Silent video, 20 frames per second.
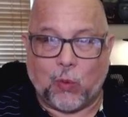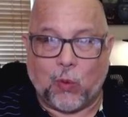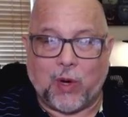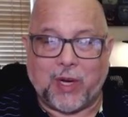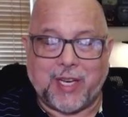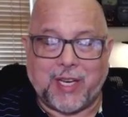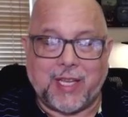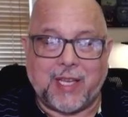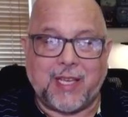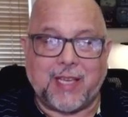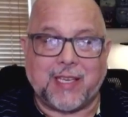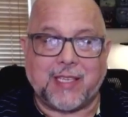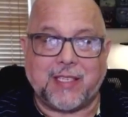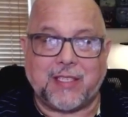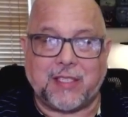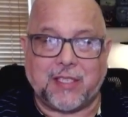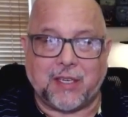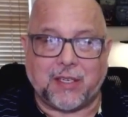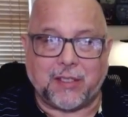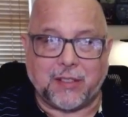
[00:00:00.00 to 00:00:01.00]
what he had
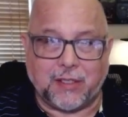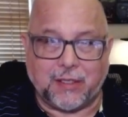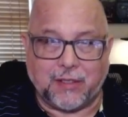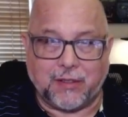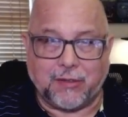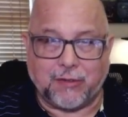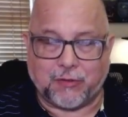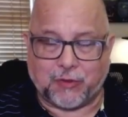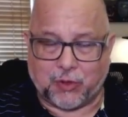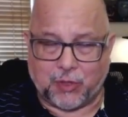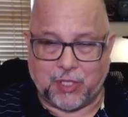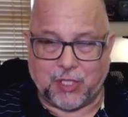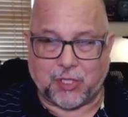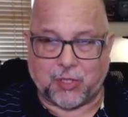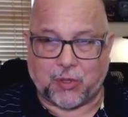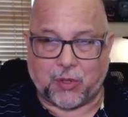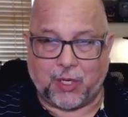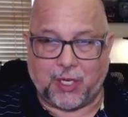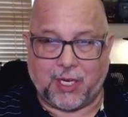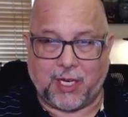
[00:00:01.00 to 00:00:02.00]
done for his
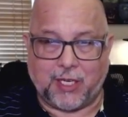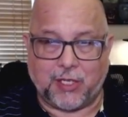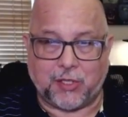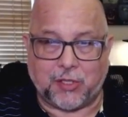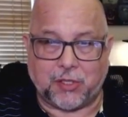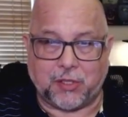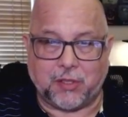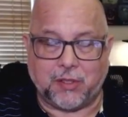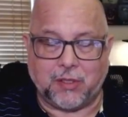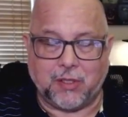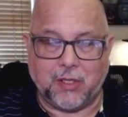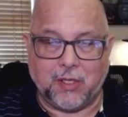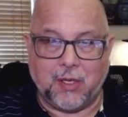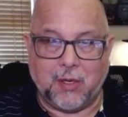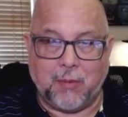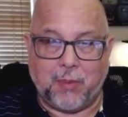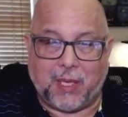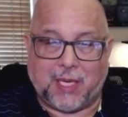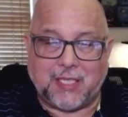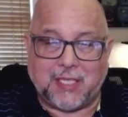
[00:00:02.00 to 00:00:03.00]
creation,
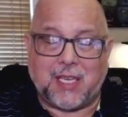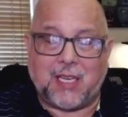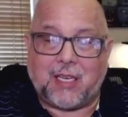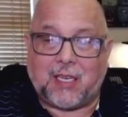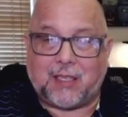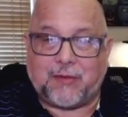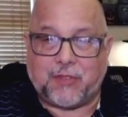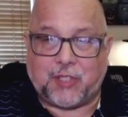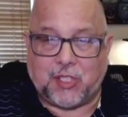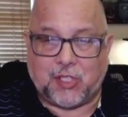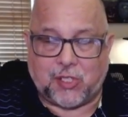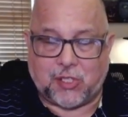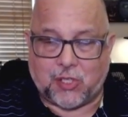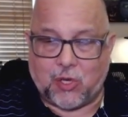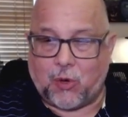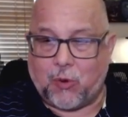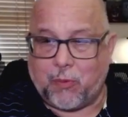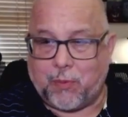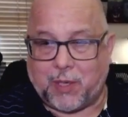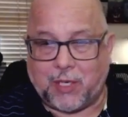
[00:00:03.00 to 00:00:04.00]
because he loved us
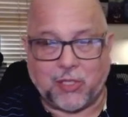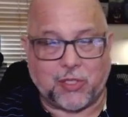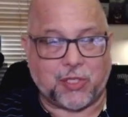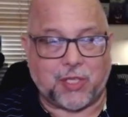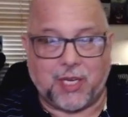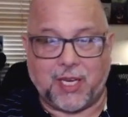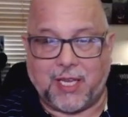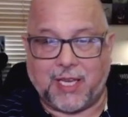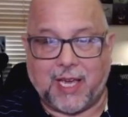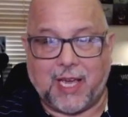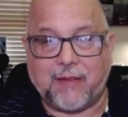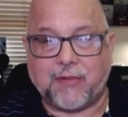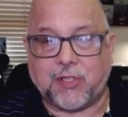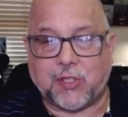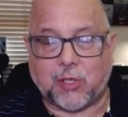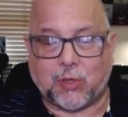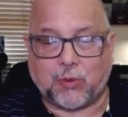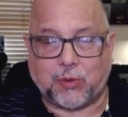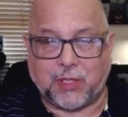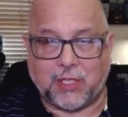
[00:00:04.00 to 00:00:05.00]
so much that he gave his
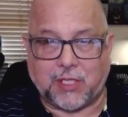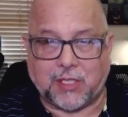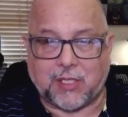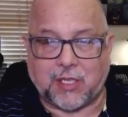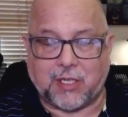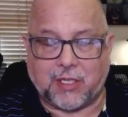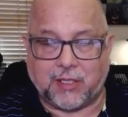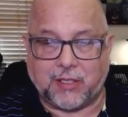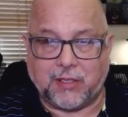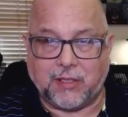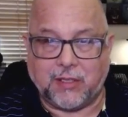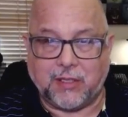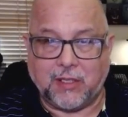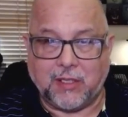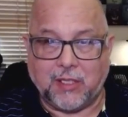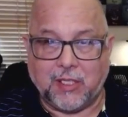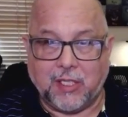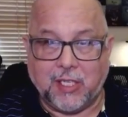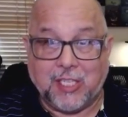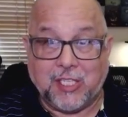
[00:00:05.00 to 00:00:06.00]
only son
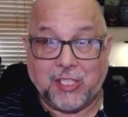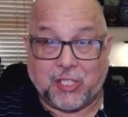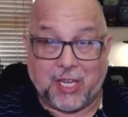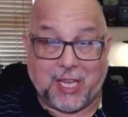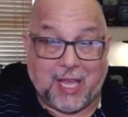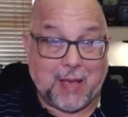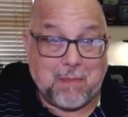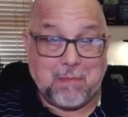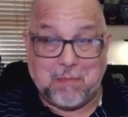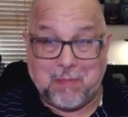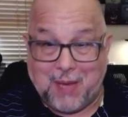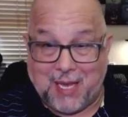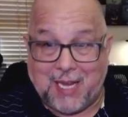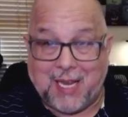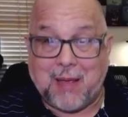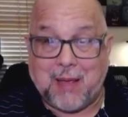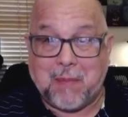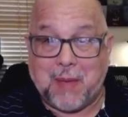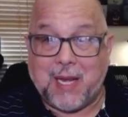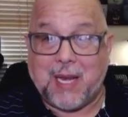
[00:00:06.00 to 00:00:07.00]
to get
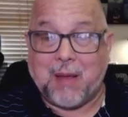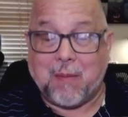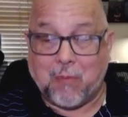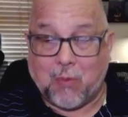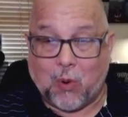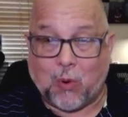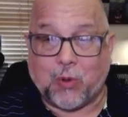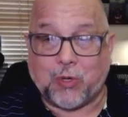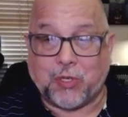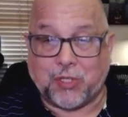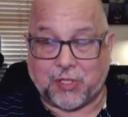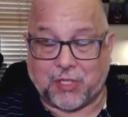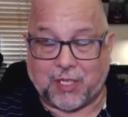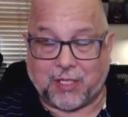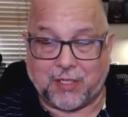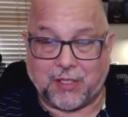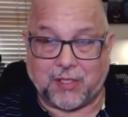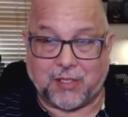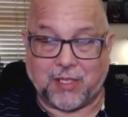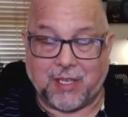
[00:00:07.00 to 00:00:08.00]
many, many more
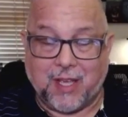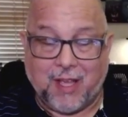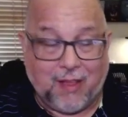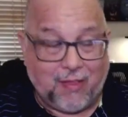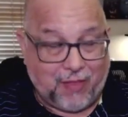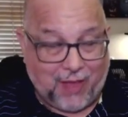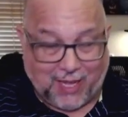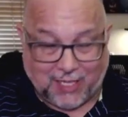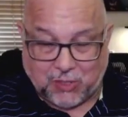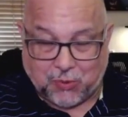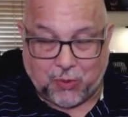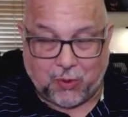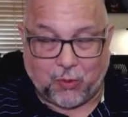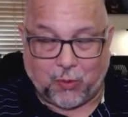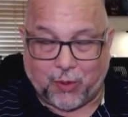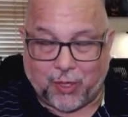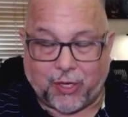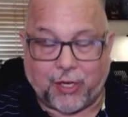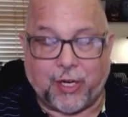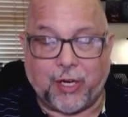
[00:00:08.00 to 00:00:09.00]
sons. That's what
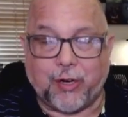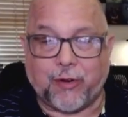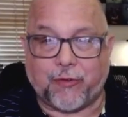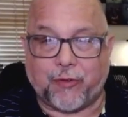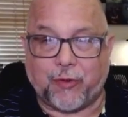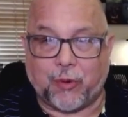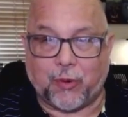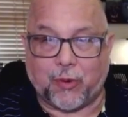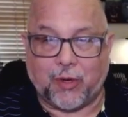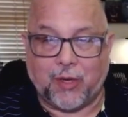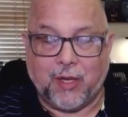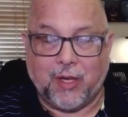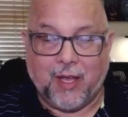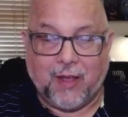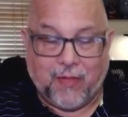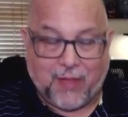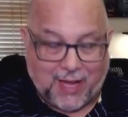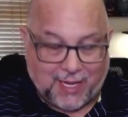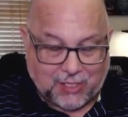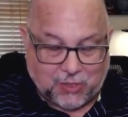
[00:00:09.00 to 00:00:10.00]
we're here for.
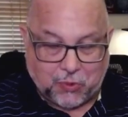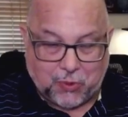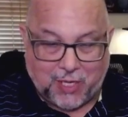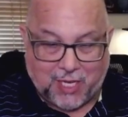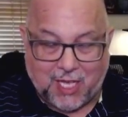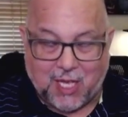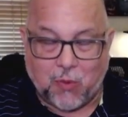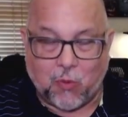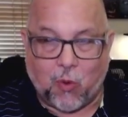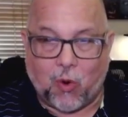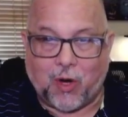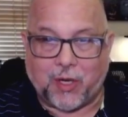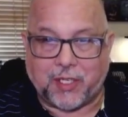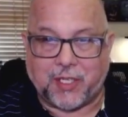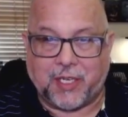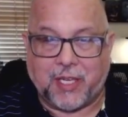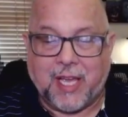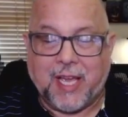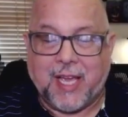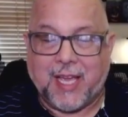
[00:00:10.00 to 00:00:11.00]
That's what he
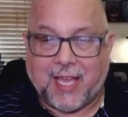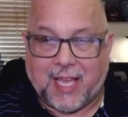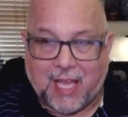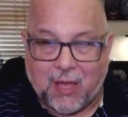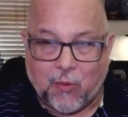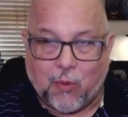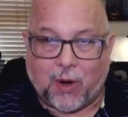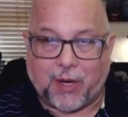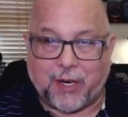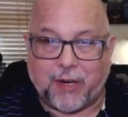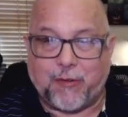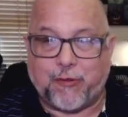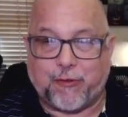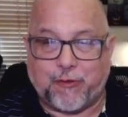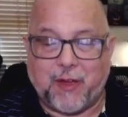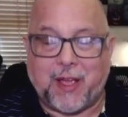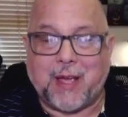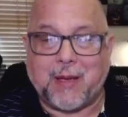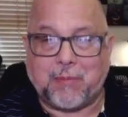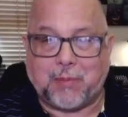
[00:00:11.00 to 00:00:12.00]
wanted. He wanted
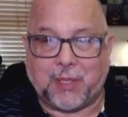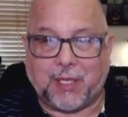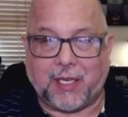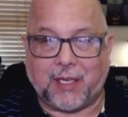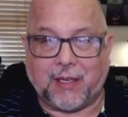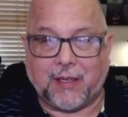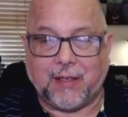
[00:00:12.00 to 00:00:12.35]
family.